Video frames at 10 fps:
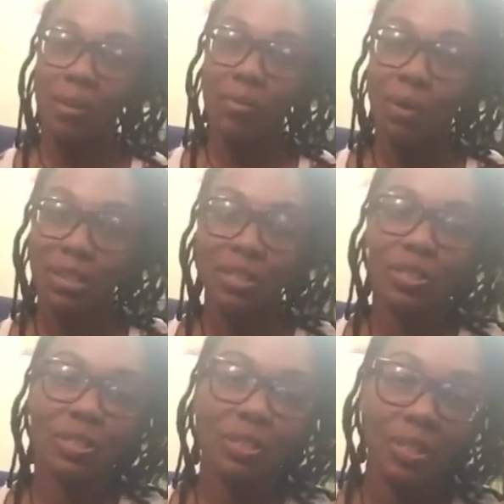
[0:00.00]
1
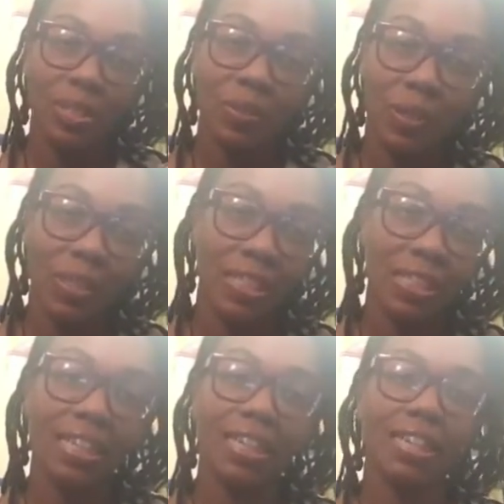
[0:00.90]
to
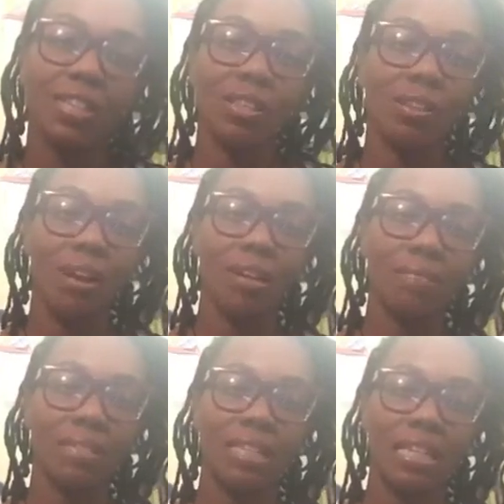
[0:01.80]
13, it's a lot of
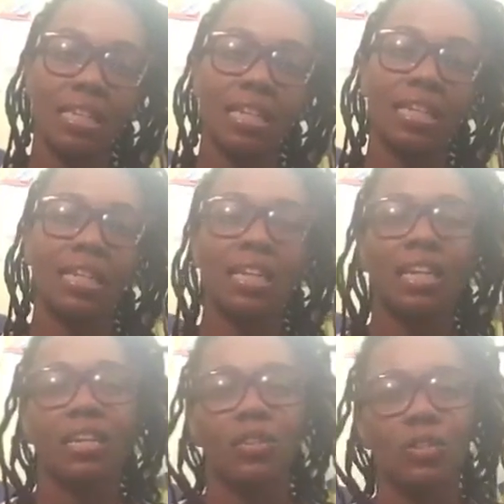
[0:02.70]
seated
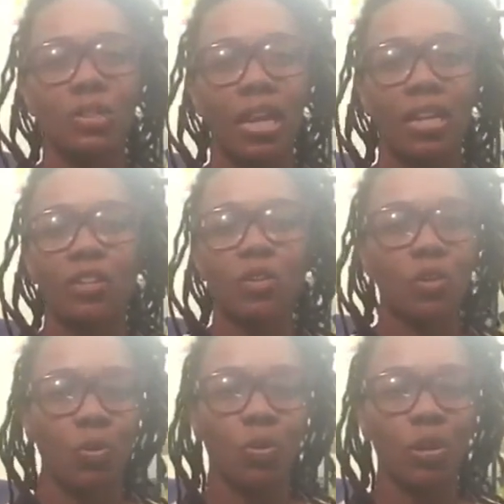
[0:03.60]
neck and
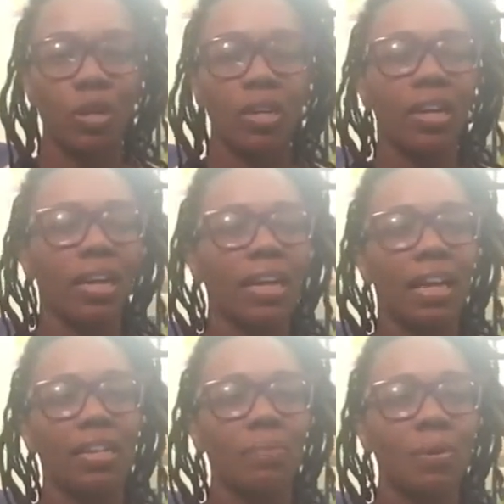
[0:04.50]
shoulder
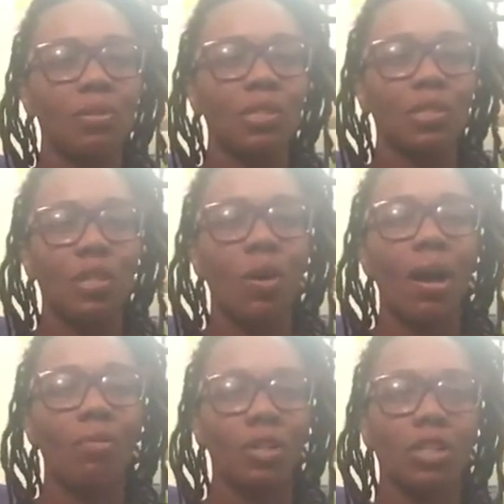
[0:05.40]
kind of poses. So
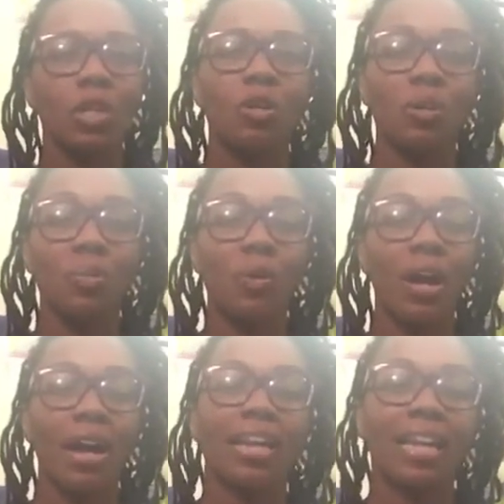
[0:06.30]
I want to show you more
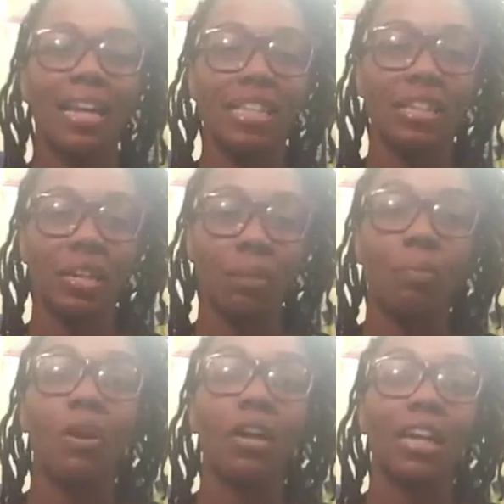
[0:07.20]
how to get into your
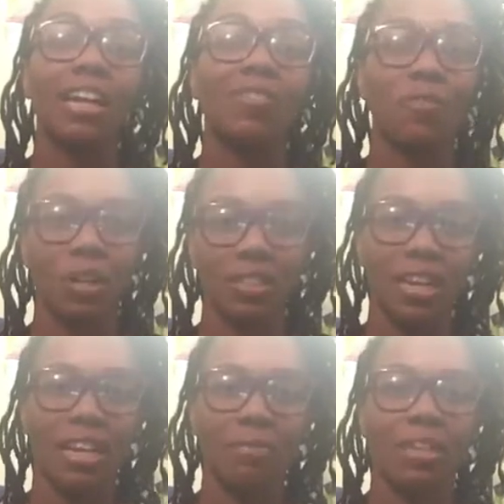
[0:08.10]
body for
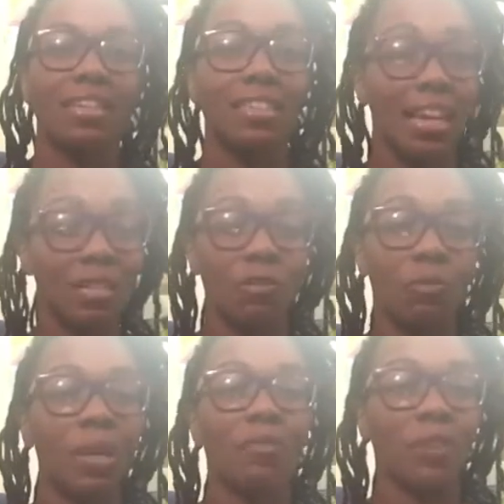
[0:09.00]
alignment, because that's one of
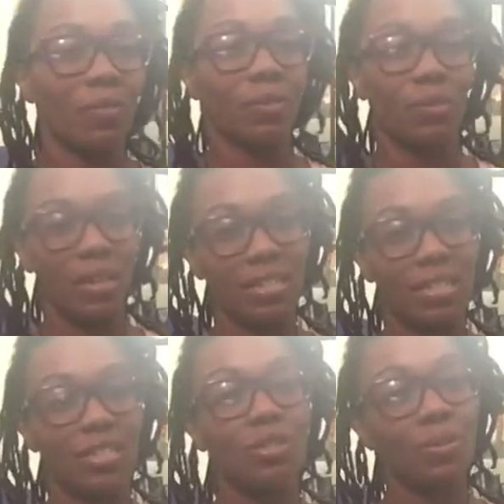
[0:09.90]
my favorite
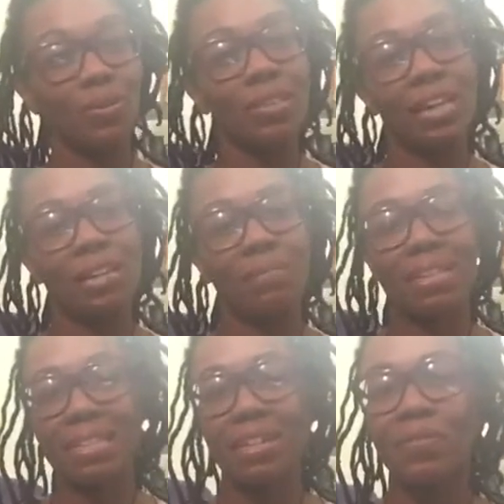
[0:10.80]
ways to align
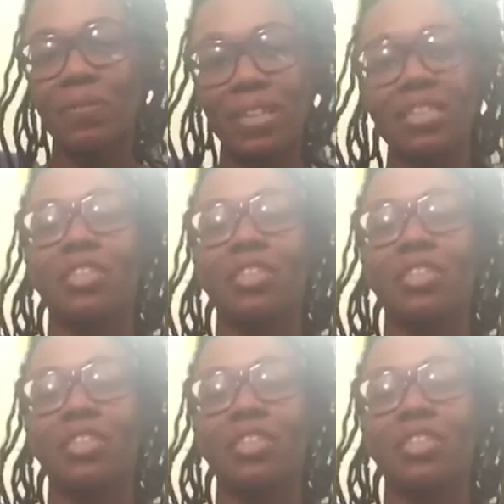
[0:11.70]
myself is